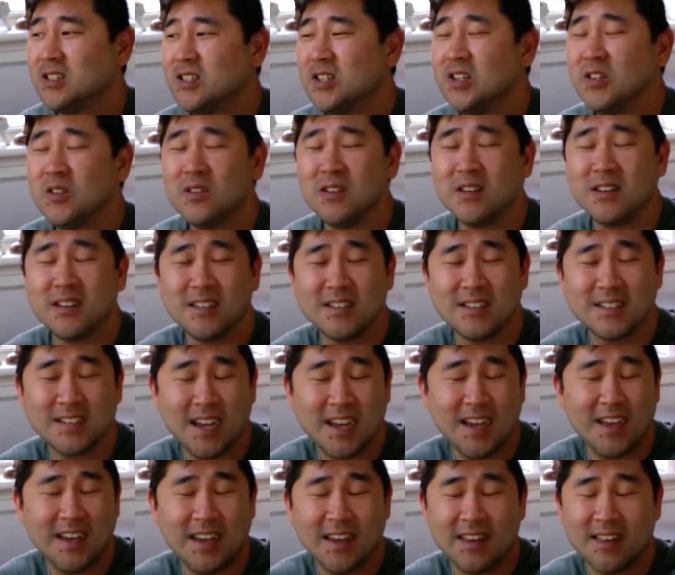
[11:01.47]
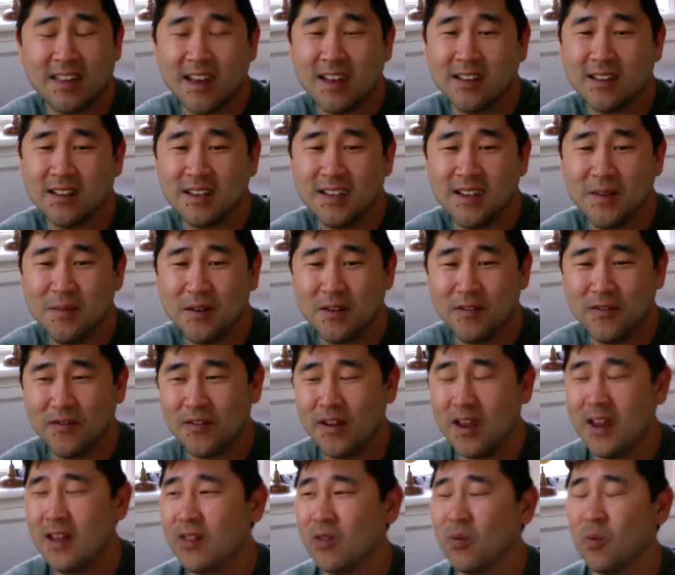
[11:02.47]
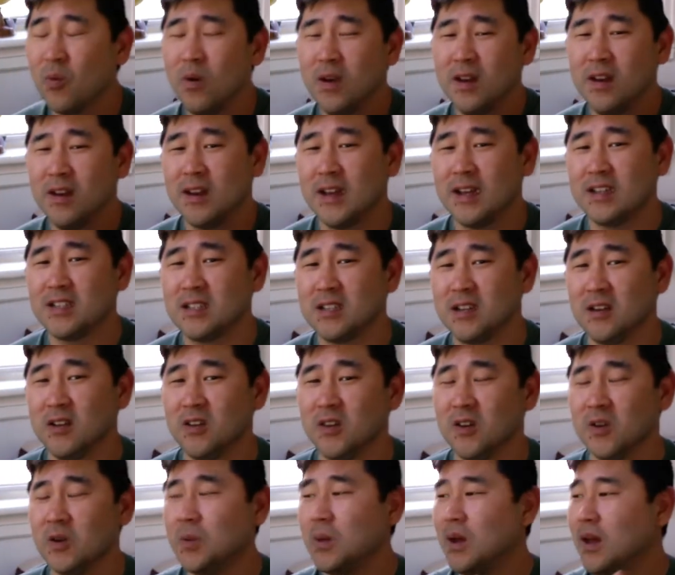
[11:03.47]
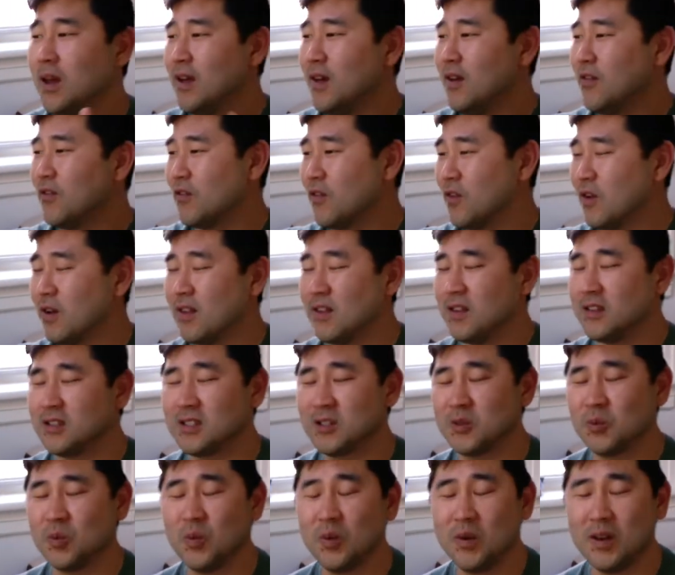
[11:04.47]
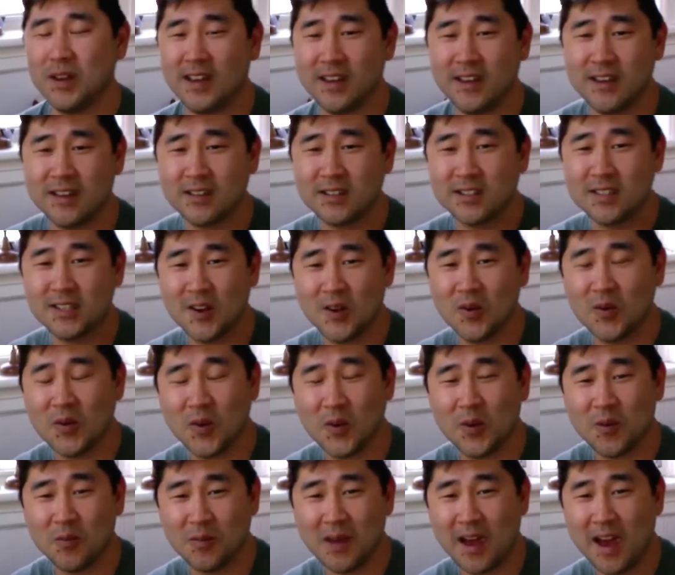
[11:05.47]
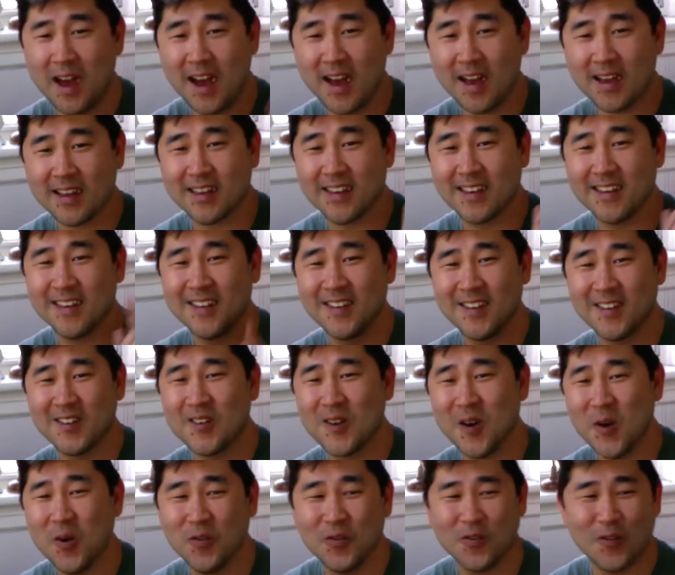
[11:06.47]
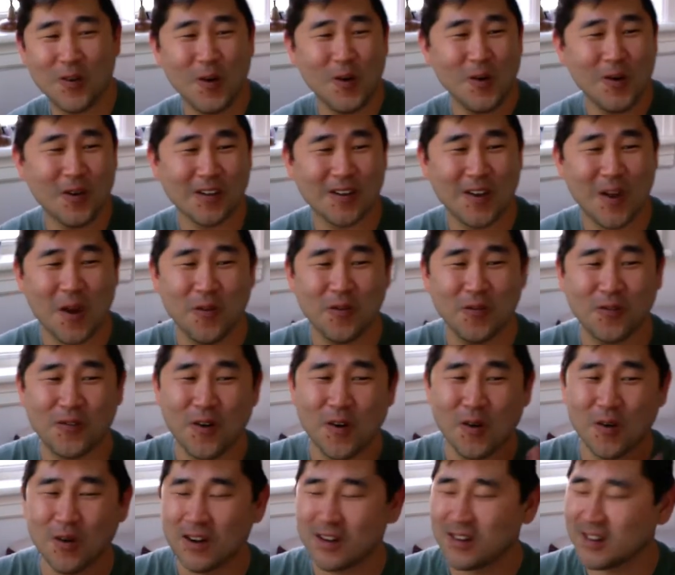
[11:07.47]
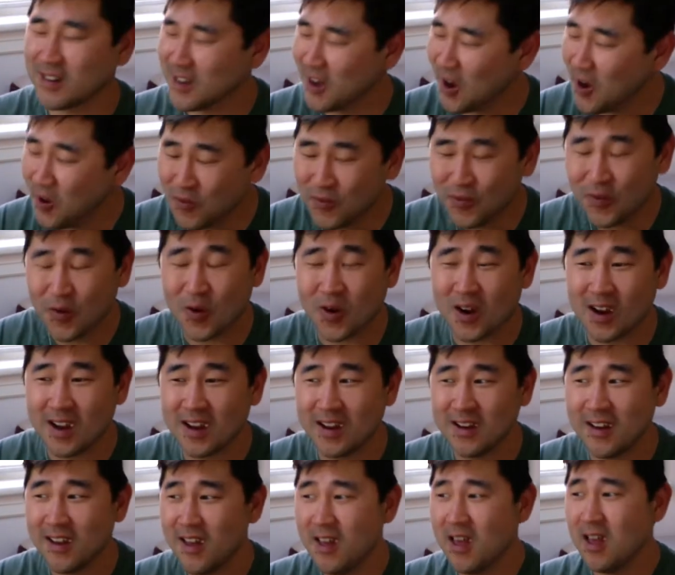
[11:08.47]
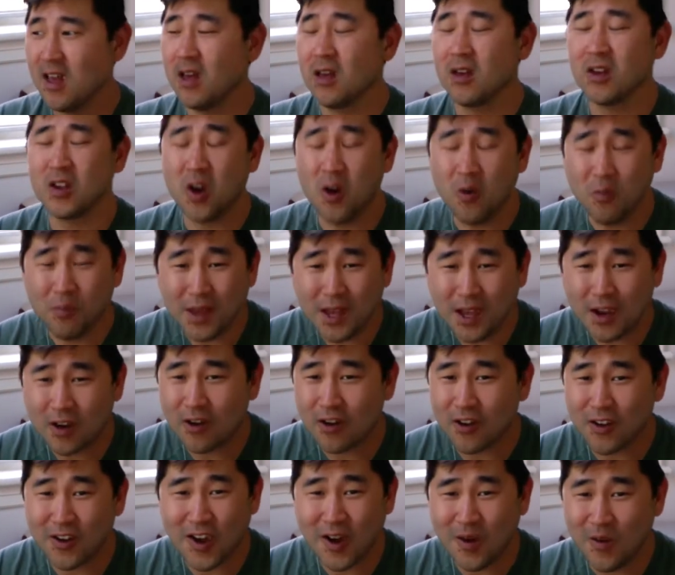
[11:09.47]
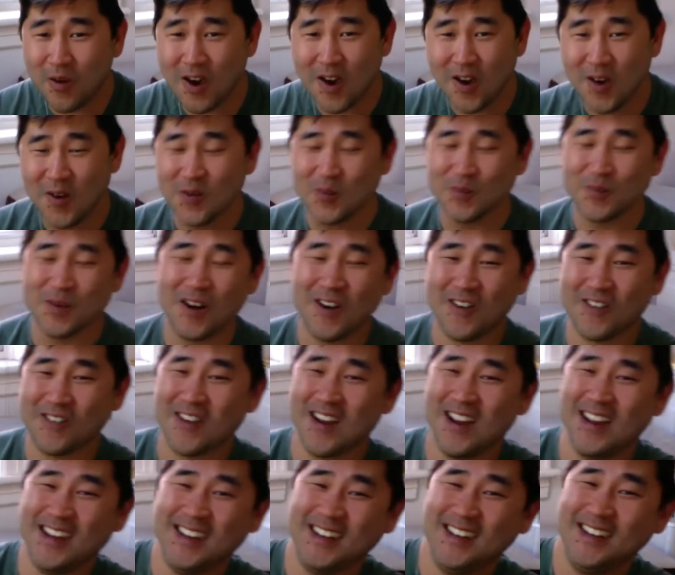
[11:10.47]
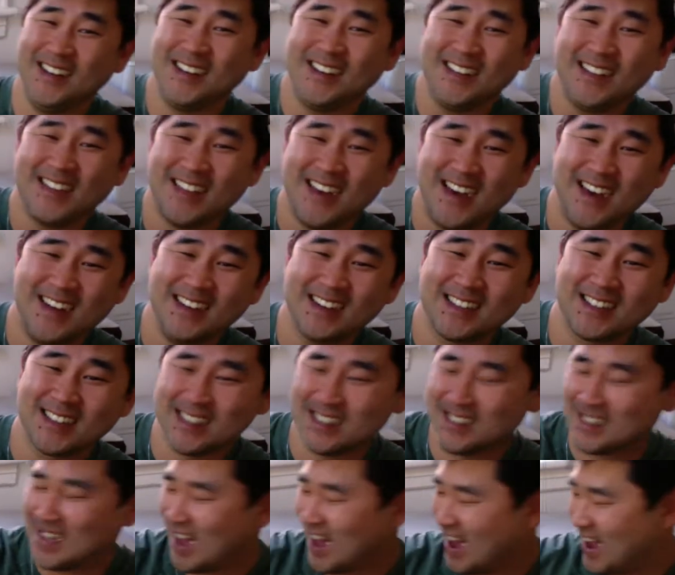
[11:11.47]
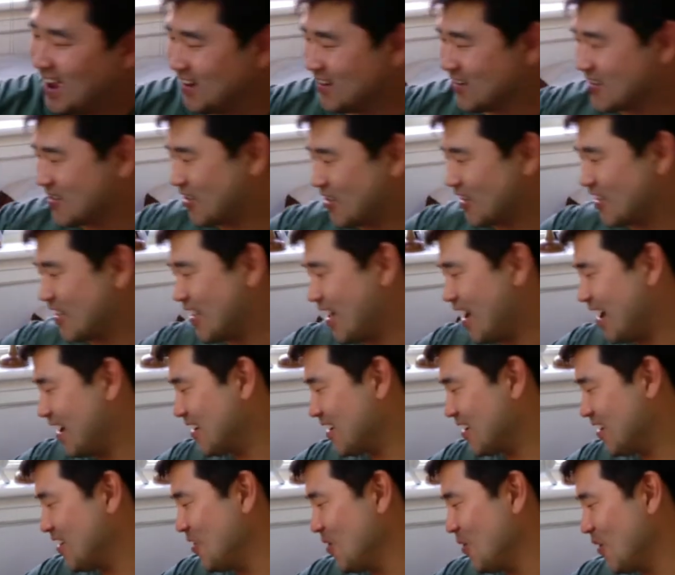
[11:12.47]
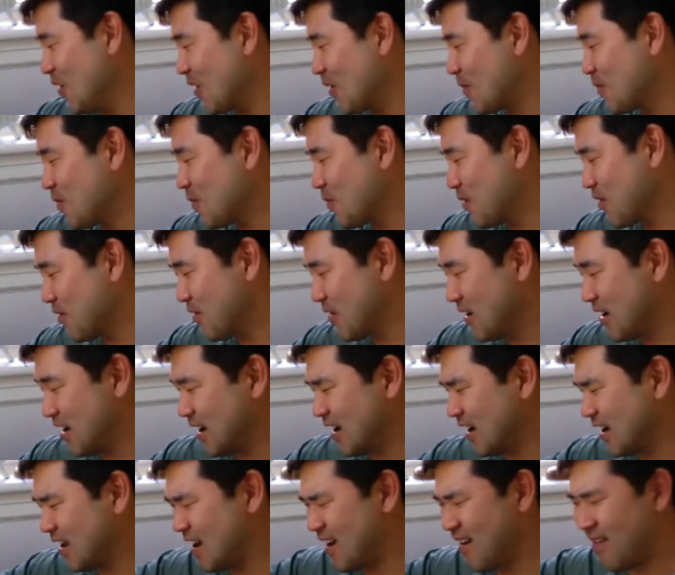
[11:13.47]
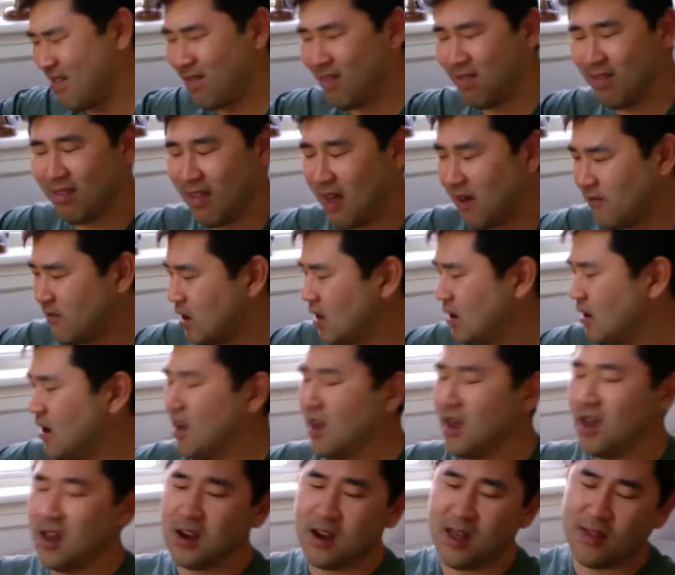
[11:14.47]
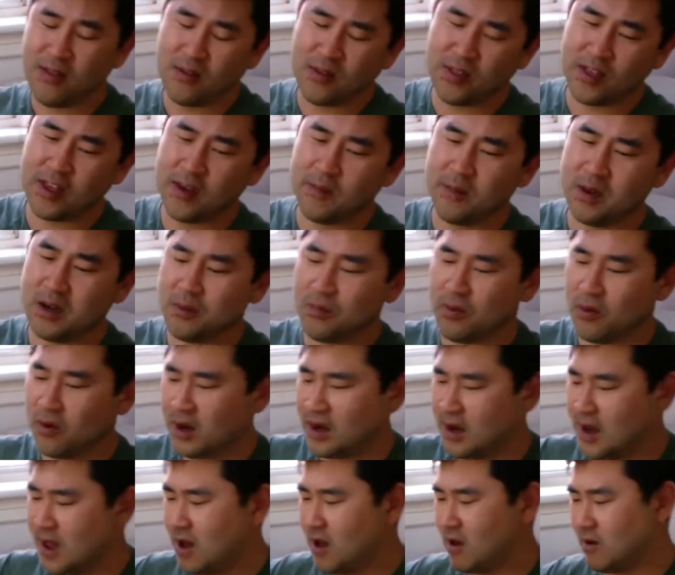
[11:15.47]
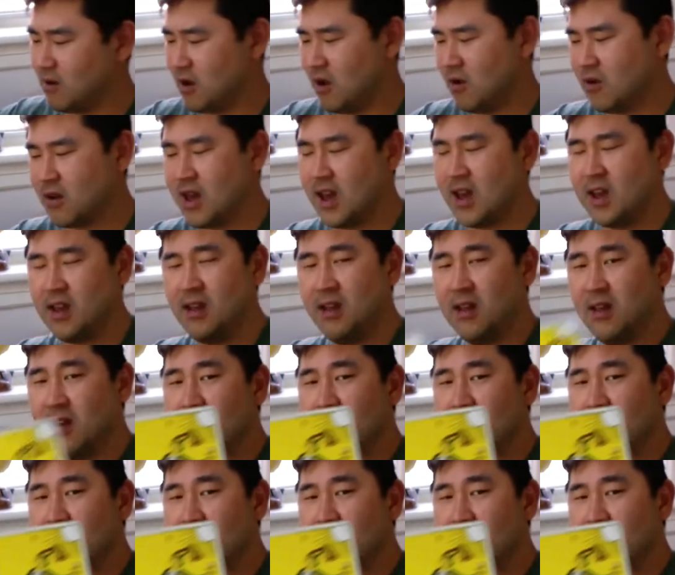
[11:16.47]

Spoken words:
you taking that leap of faith. What did I tell you for this week? Don't hold back. Go forward. Go for it. Go big or go home, all right? That is this energy that you are bringing, and I love it. Another thing I'm going to point out, okay?